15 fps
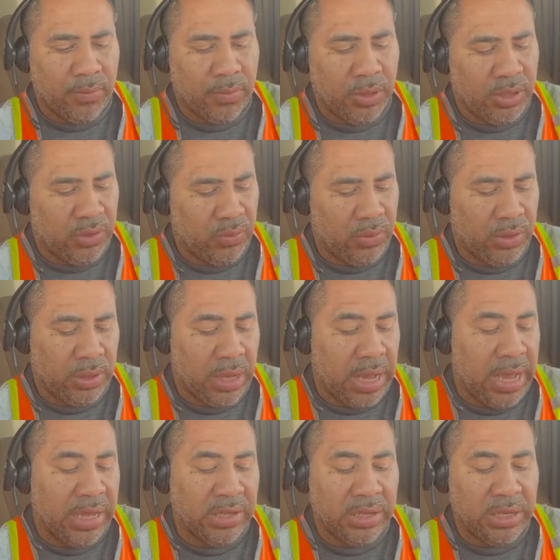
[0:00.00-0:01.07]
This was
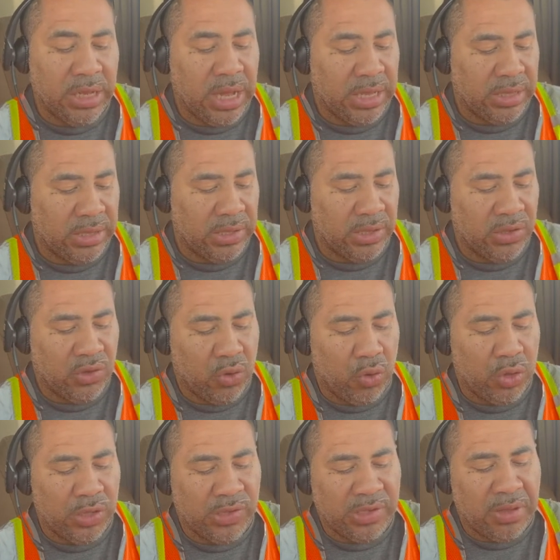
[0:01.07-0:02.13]
I actually got the it's
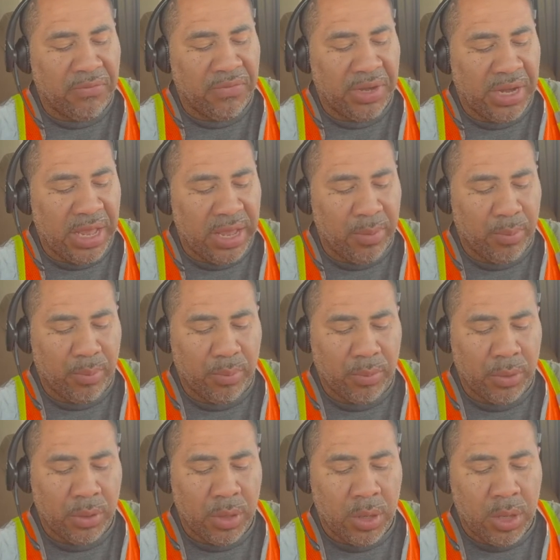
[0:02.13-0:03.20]
called the selfie lamp
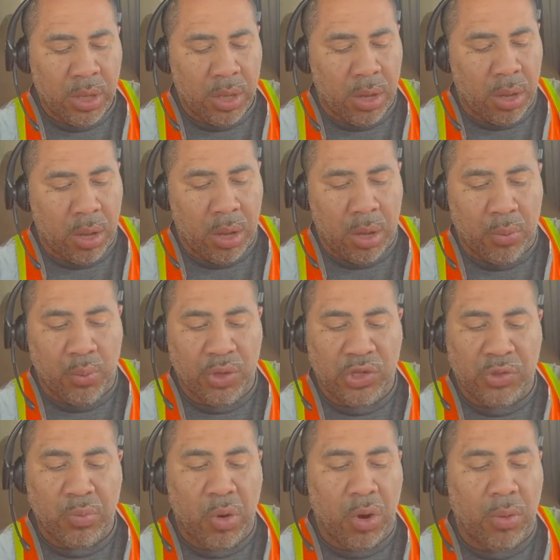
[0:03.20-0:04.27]
uh, with
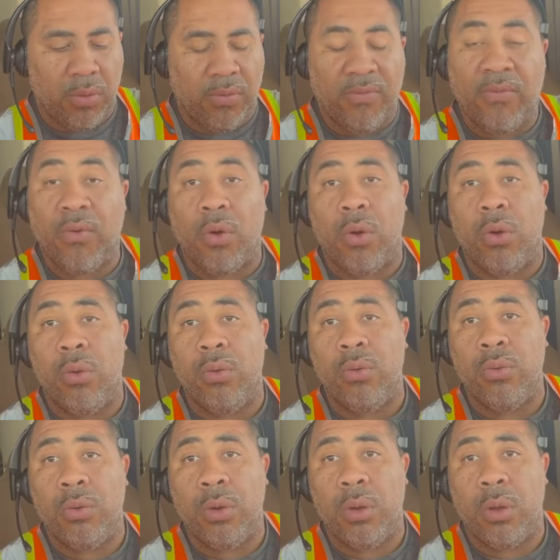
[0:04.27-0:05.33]
smartphone
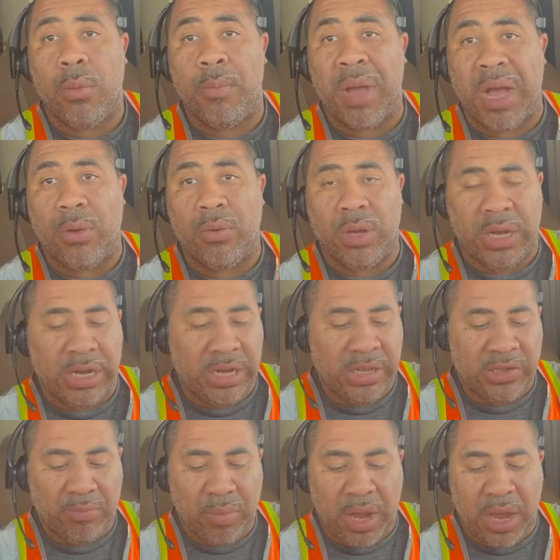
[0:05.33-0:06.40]
mount, and
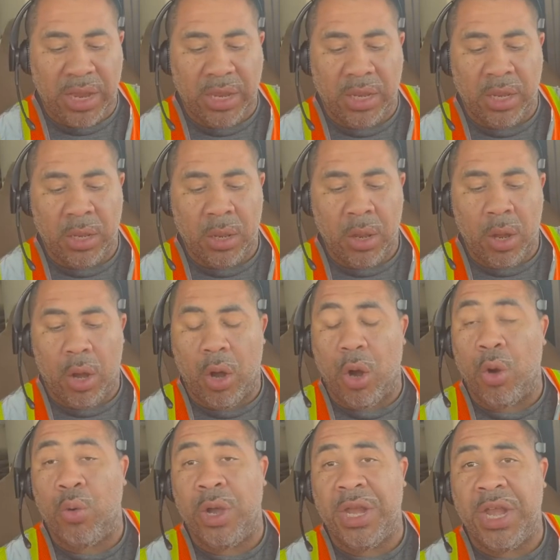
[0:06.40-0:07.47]
it's by
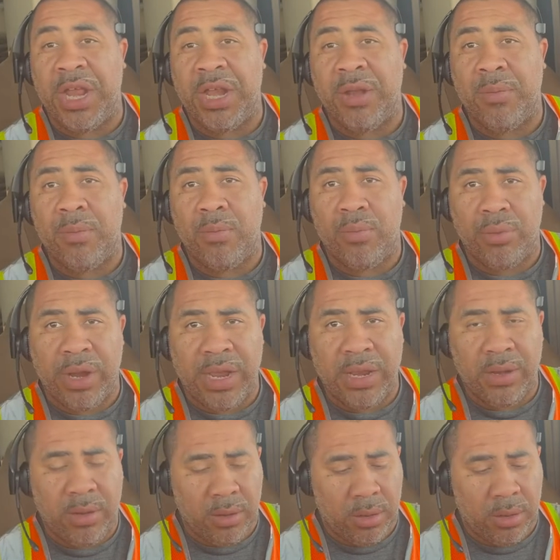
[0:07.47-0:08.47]
ONN brand.